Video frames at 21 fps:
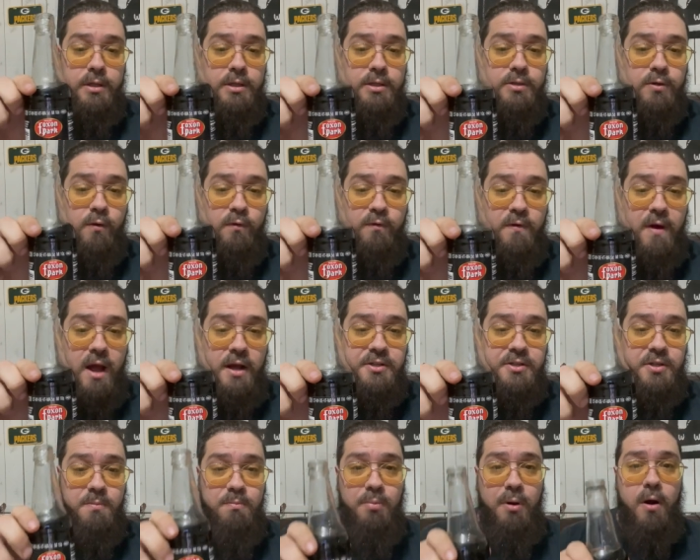So
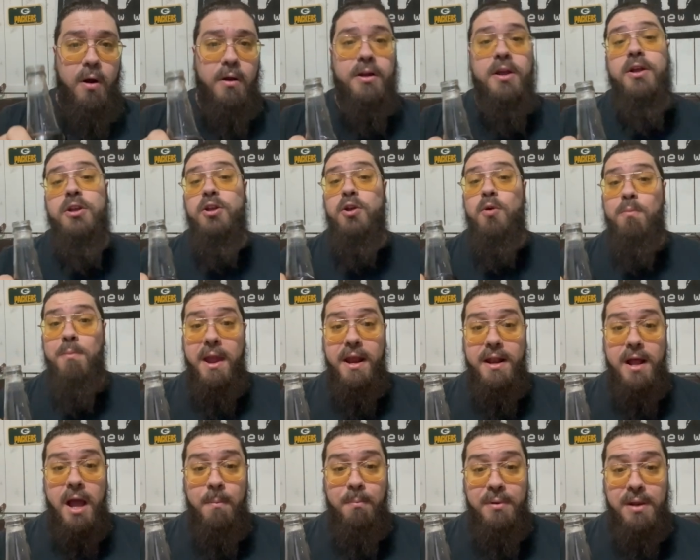Foxon Park, you may
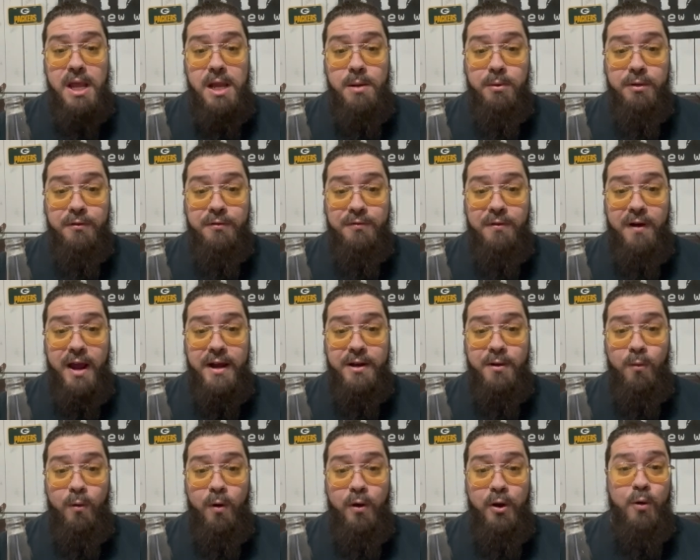not be able to find
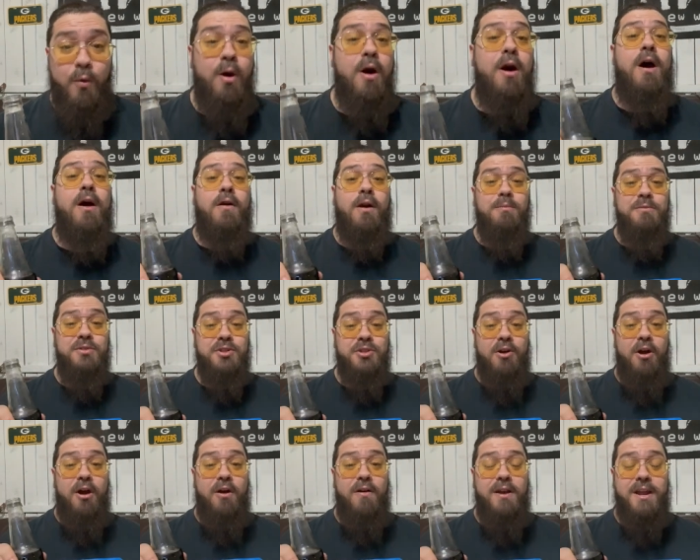it where you are. I'm
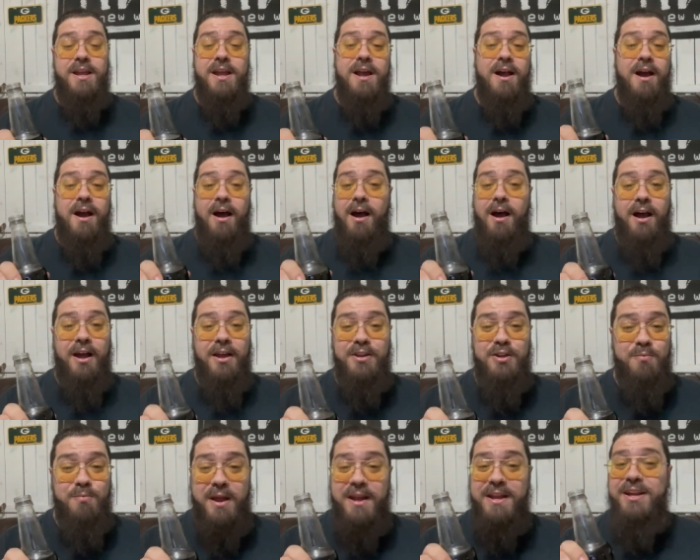sorry. Uh,
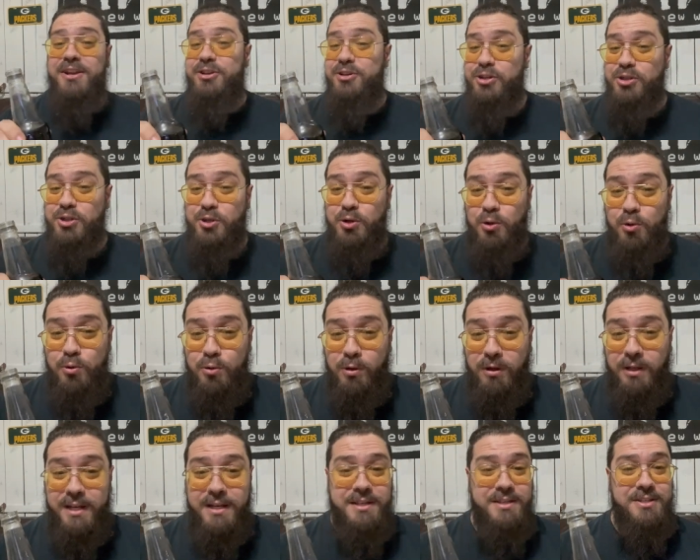you may need to just
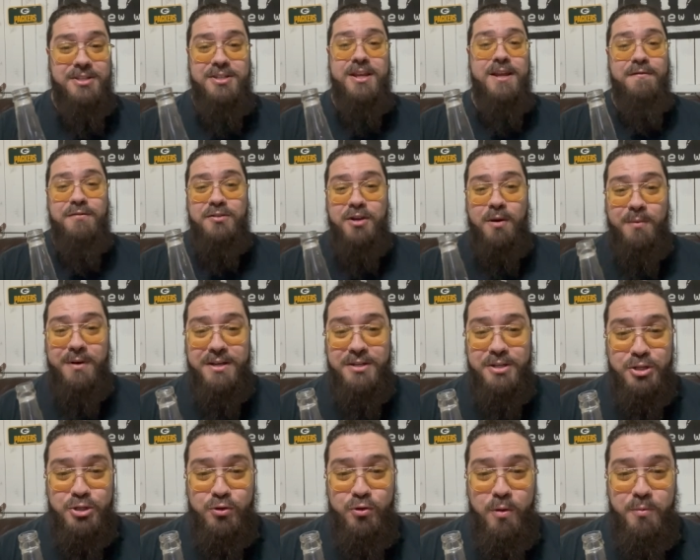Google it and see if somebody
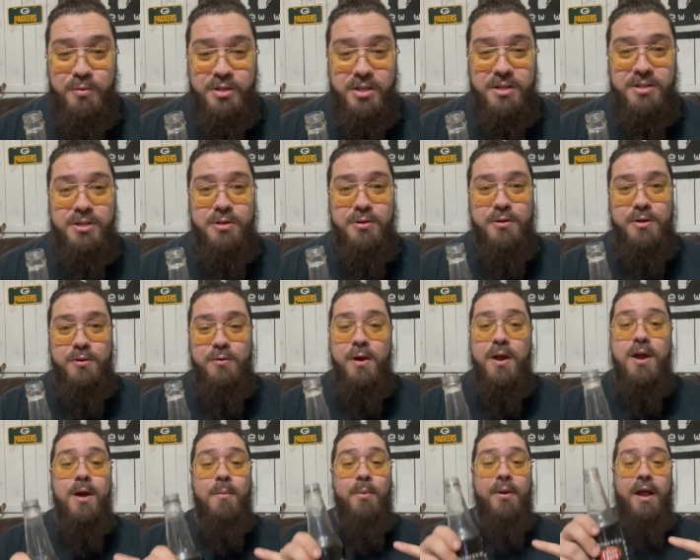distributes it to you.
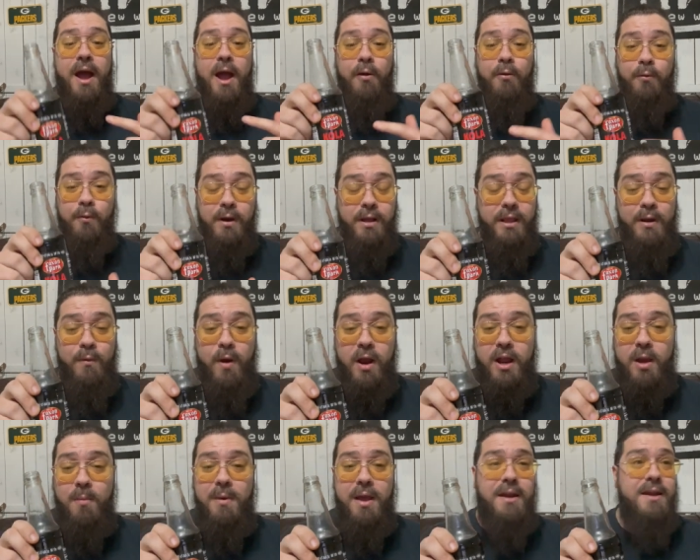But I would really
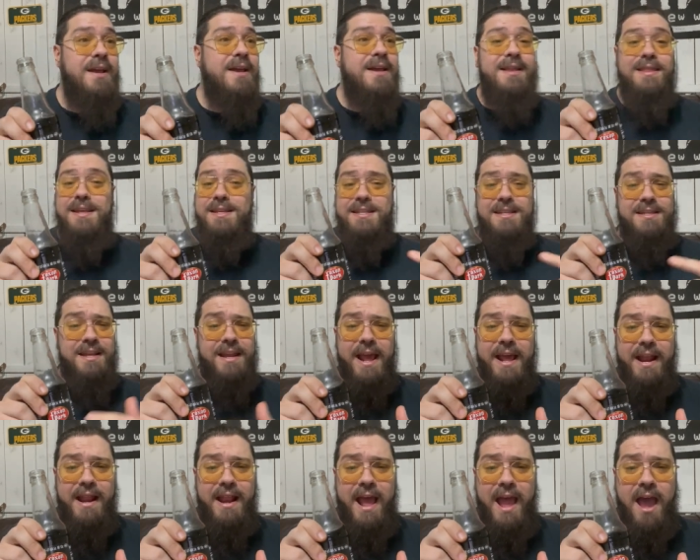recommend, this is an
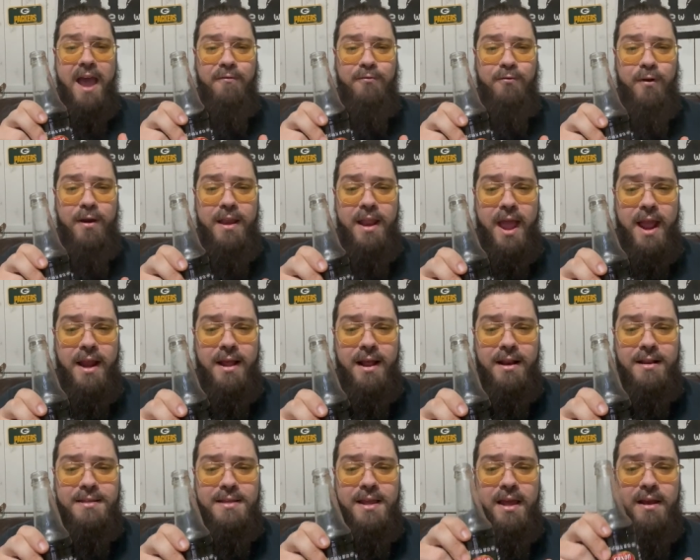8.5 or a 9 out
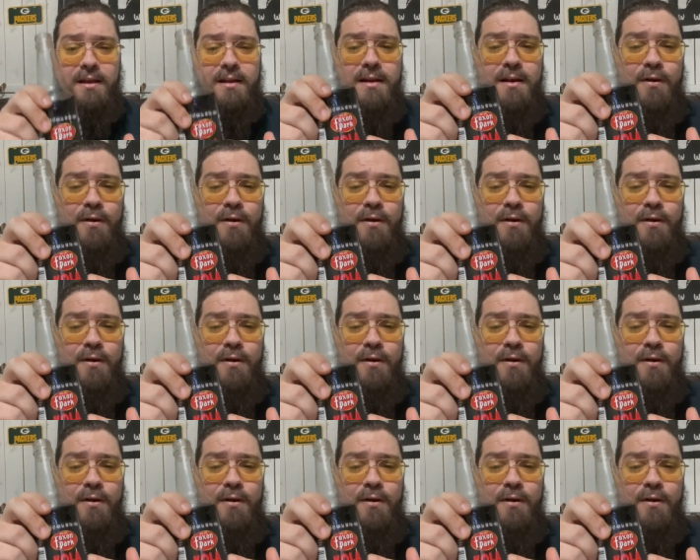of 10.